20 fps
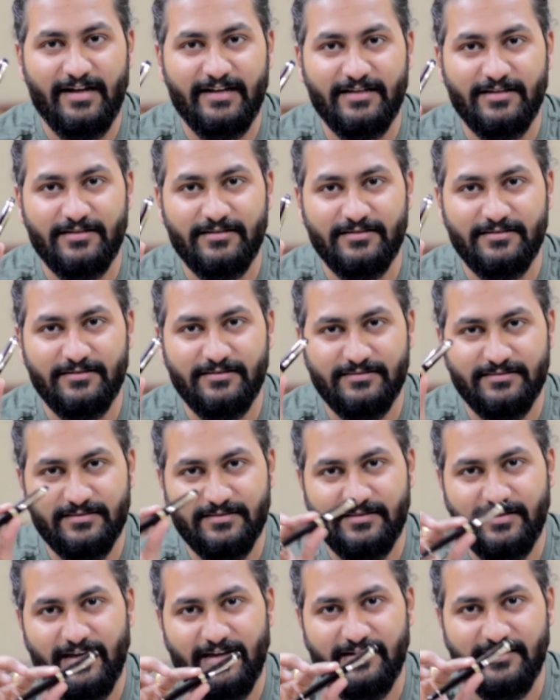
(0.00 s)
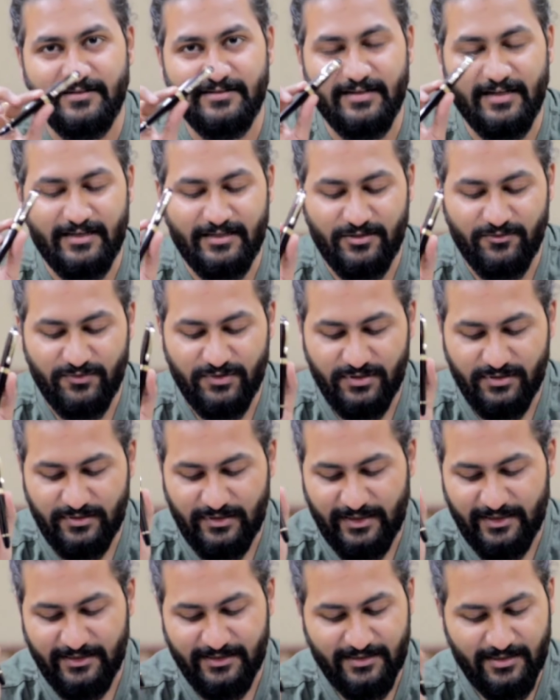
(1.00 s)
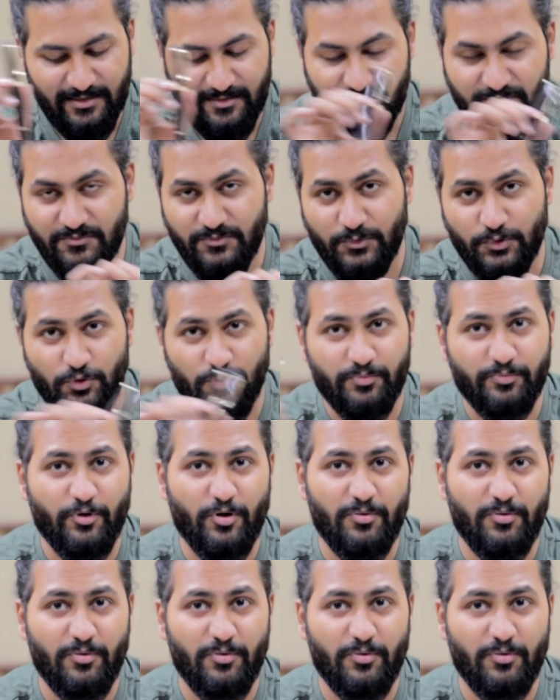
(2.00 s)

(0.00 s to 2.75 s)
I can carry it anywhere, anytime, no